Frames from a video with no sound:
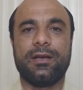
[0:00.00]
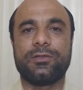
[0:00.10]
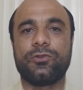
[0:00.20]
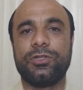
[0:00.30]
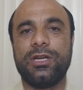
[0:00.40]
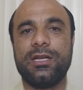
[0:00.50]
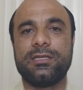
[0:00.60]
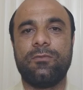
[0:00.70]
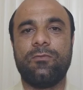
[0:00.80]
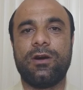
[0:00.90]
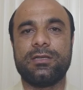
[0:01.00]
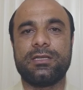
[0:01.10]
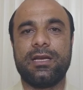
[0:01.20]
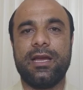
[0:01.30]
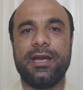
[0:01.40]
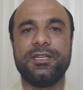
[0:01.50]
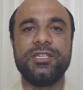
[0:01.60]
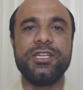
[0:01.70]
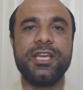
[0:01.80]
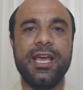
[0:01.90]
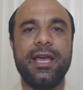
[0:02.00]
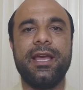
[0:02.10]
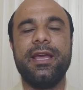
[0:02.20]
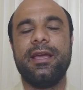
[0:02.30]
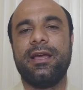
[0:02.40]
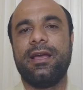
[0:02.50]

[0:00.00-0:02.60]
socialism was a decay